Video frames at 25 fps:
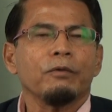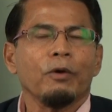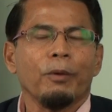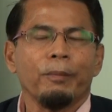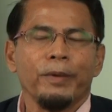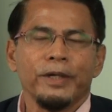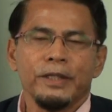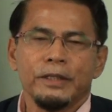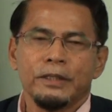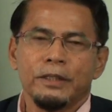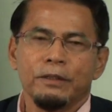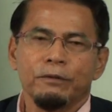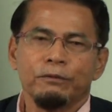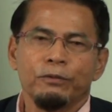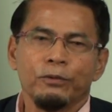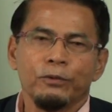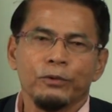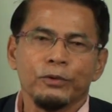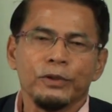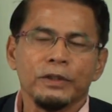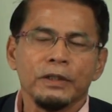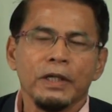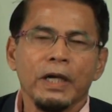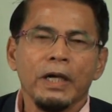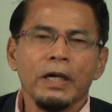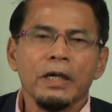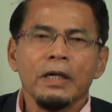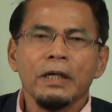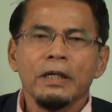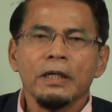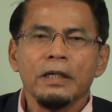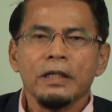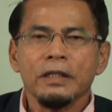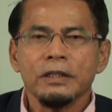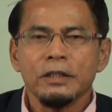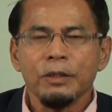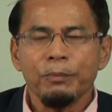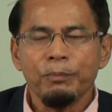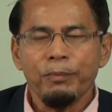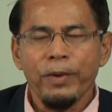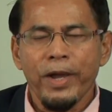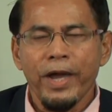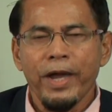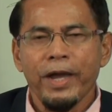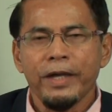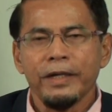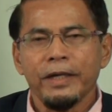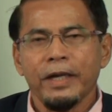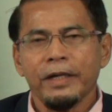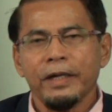from my sifus in
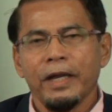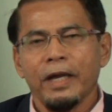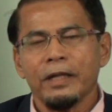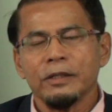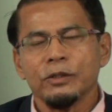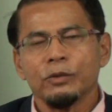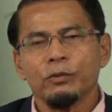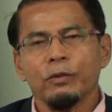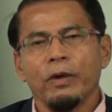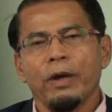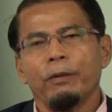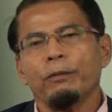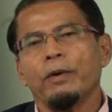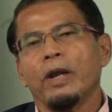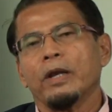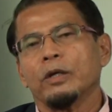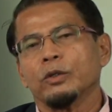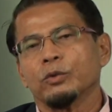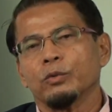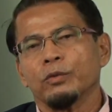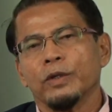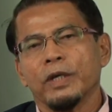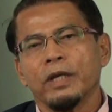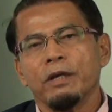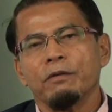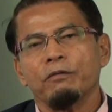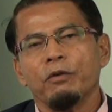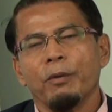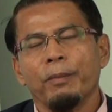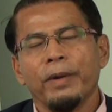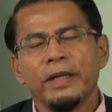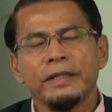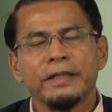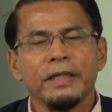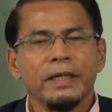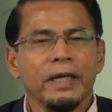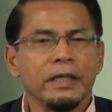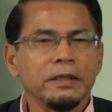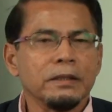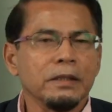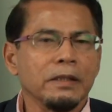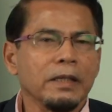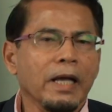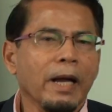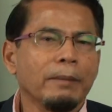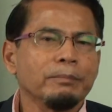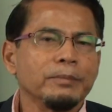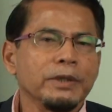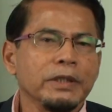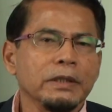Japan and elsewhere while I was working for multinational
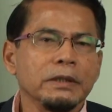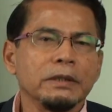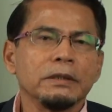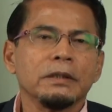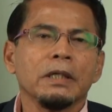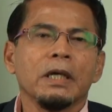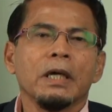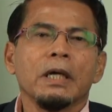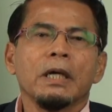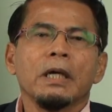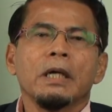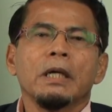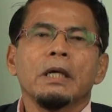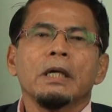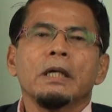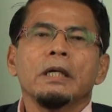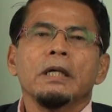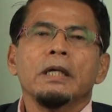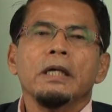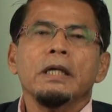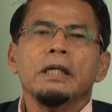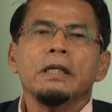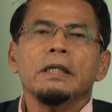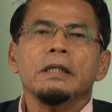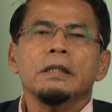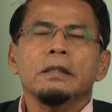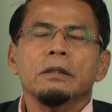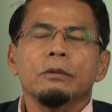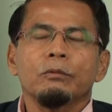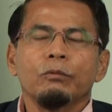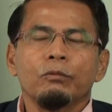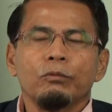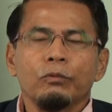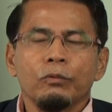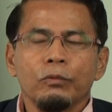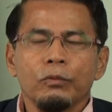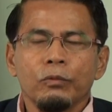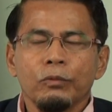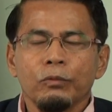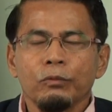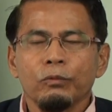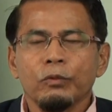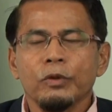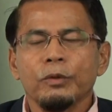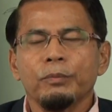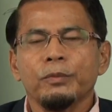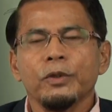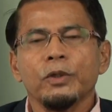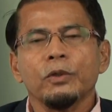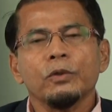companies, it
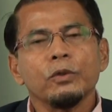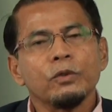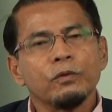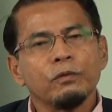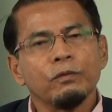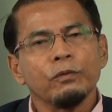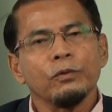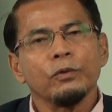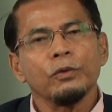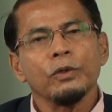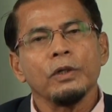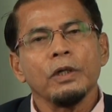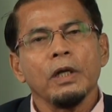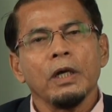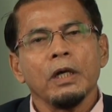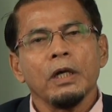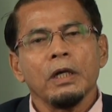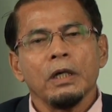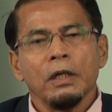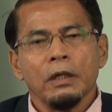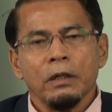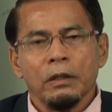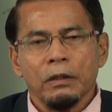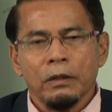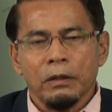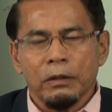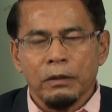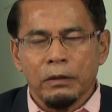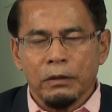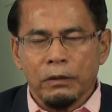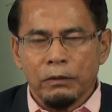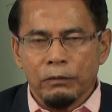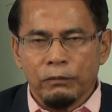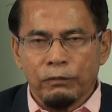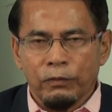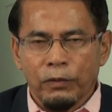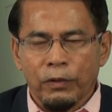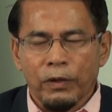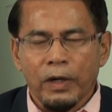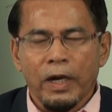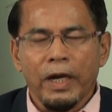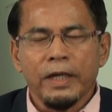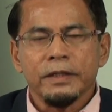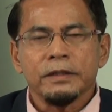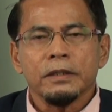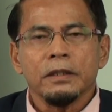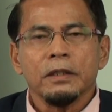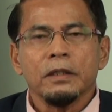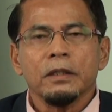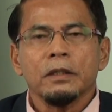will be useful for
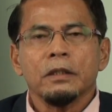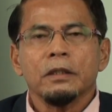us